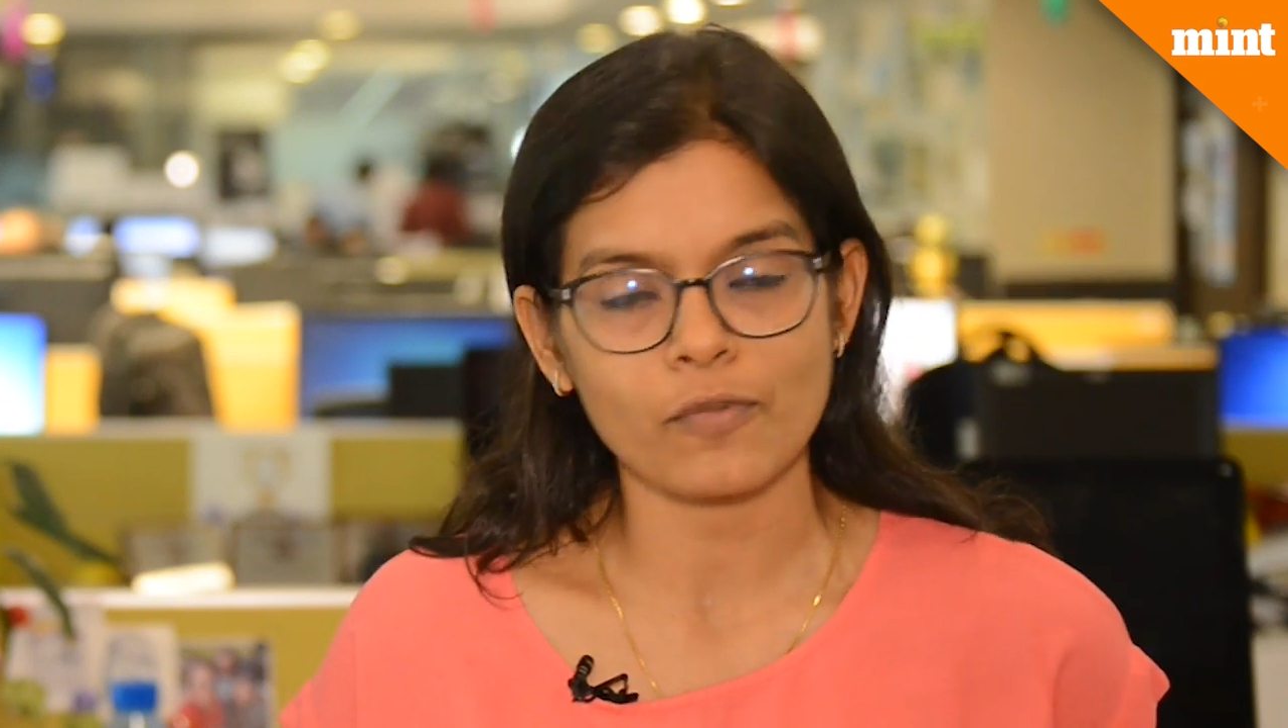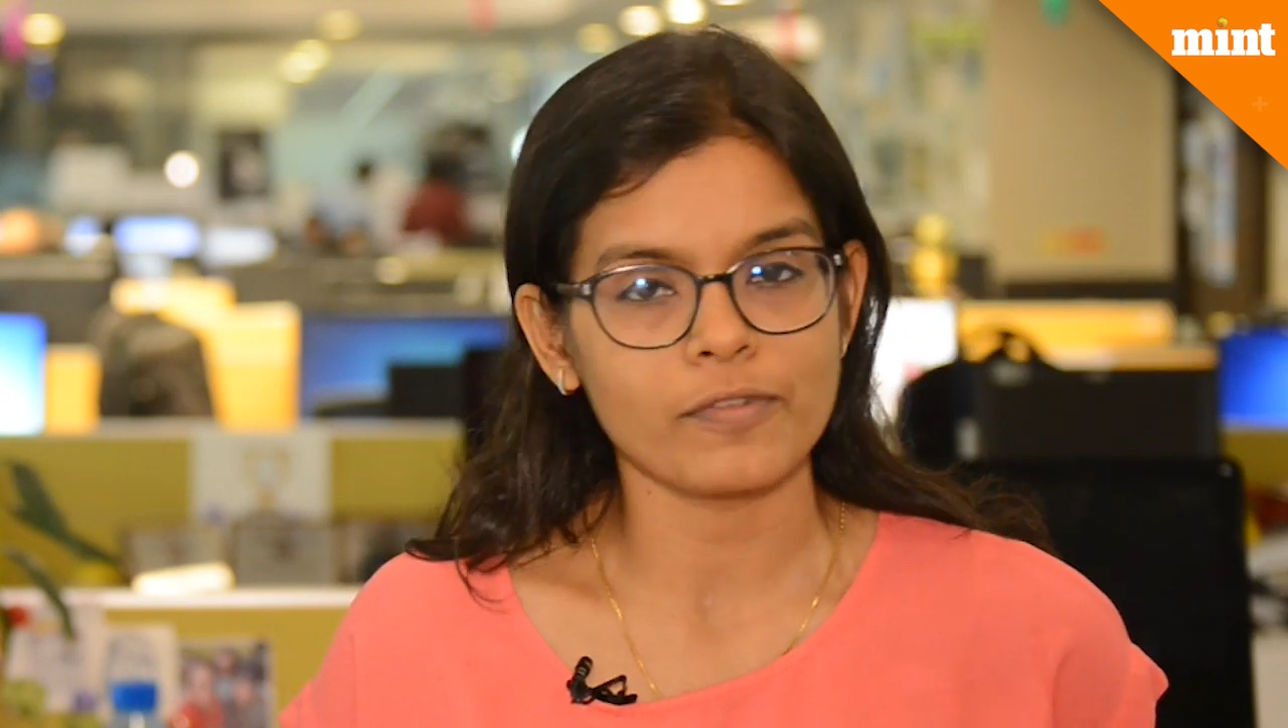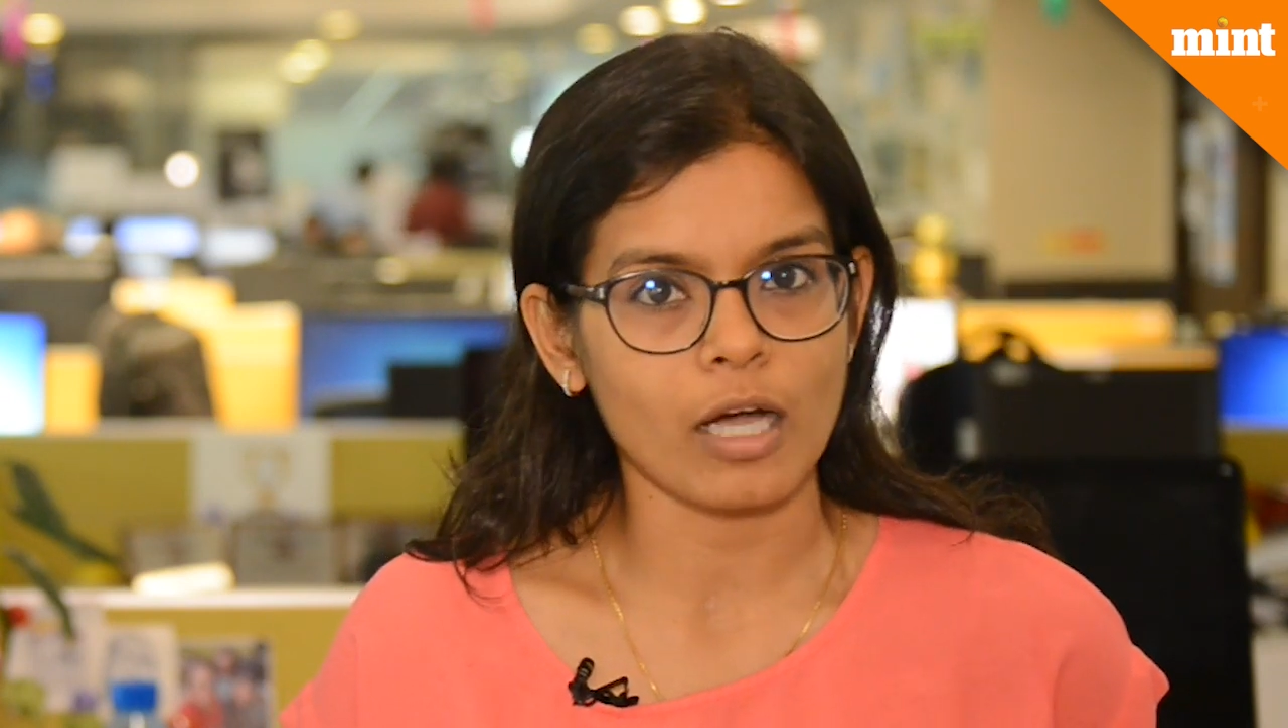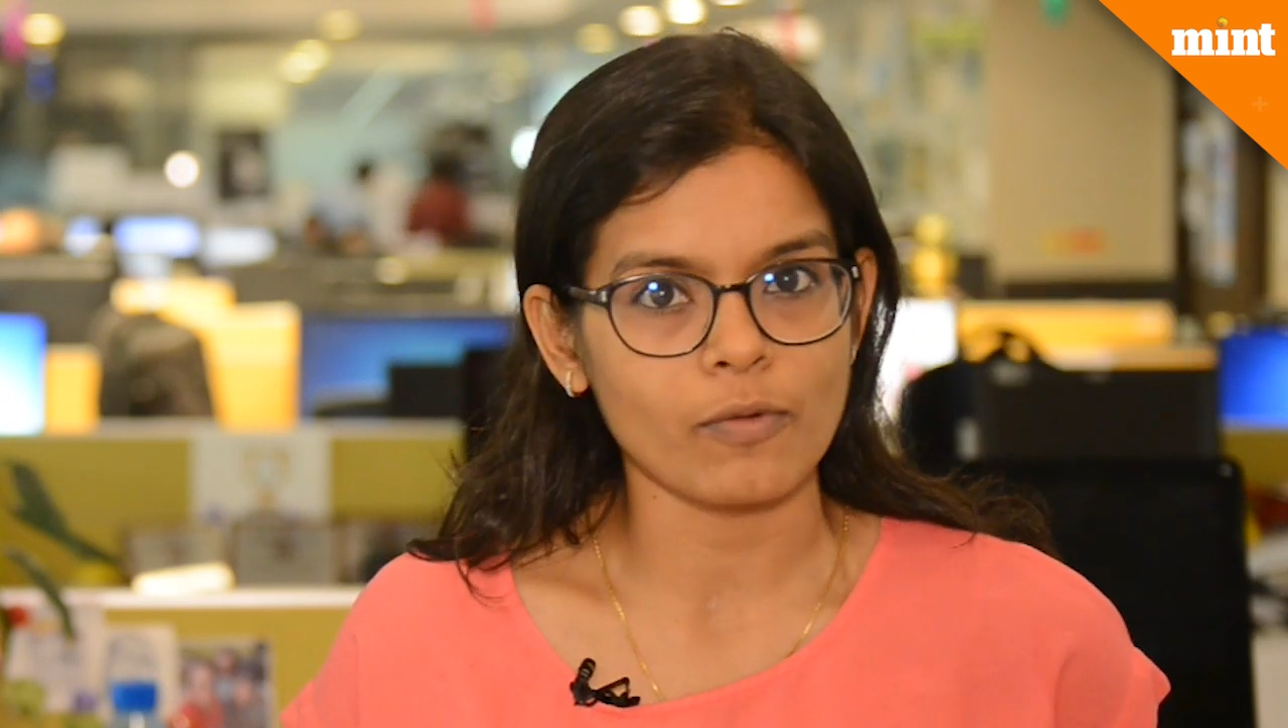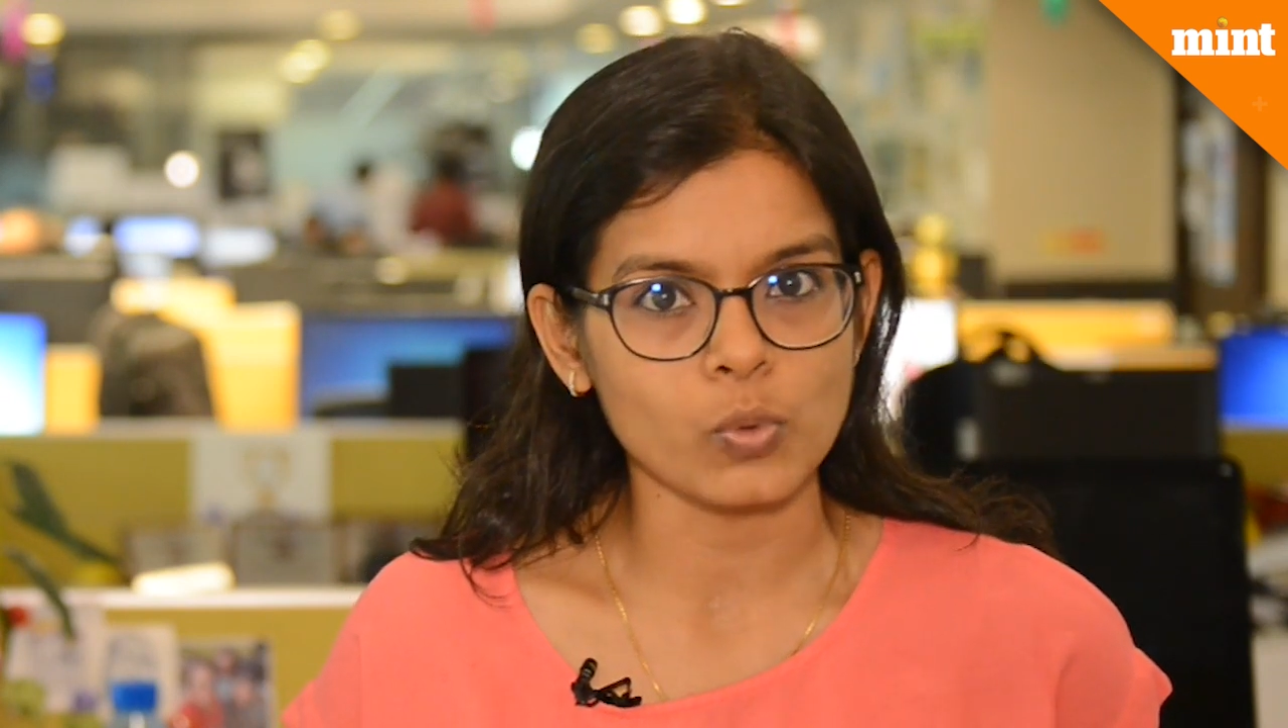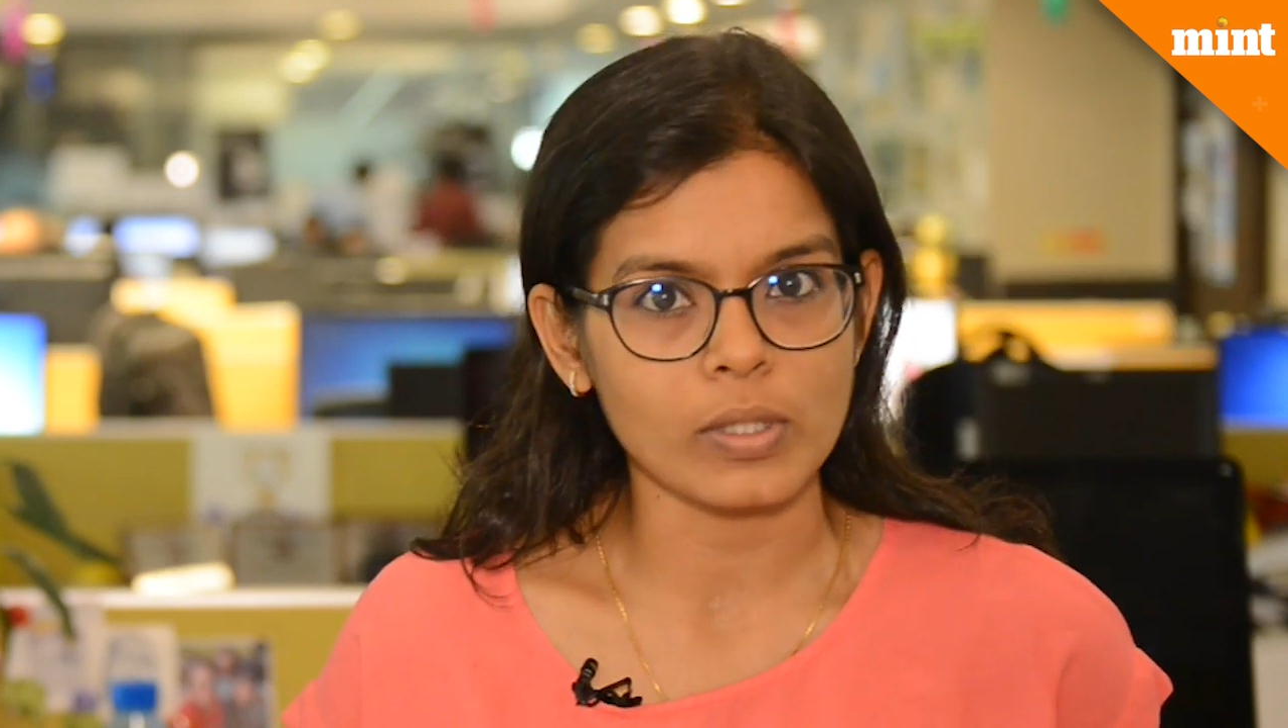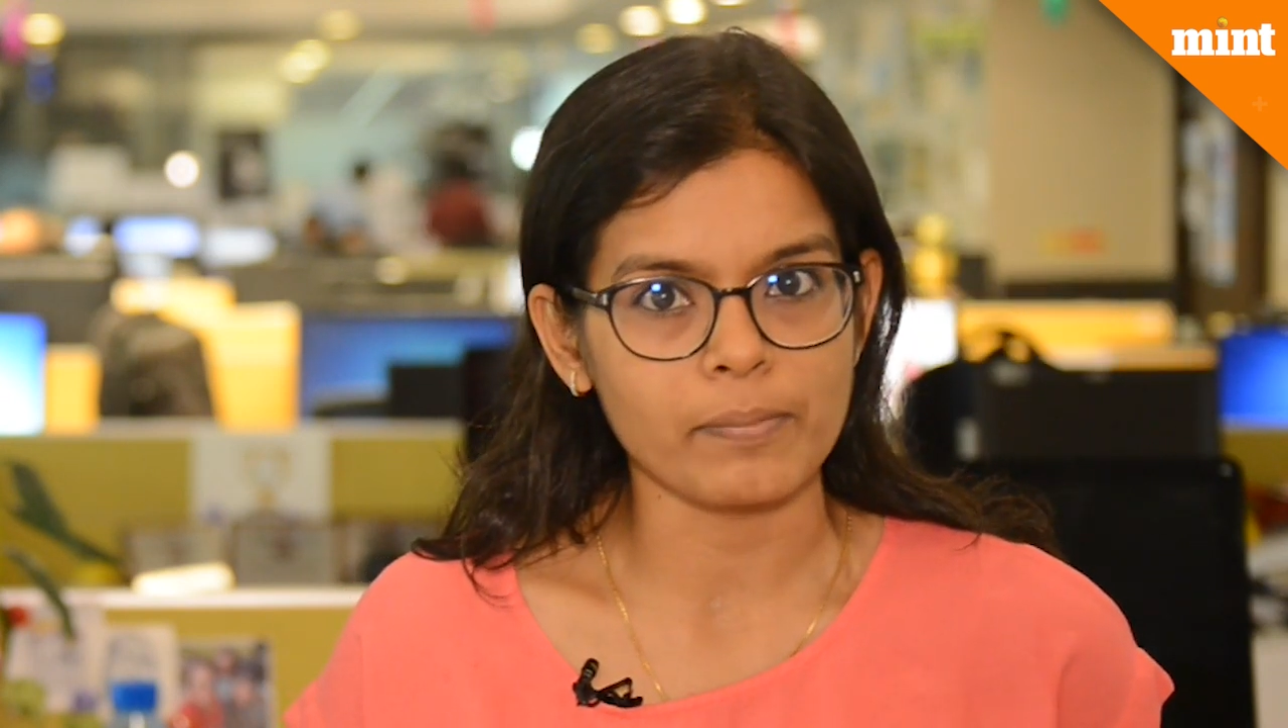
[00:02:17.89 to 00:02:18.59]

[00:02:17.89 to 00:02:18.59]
of Dawood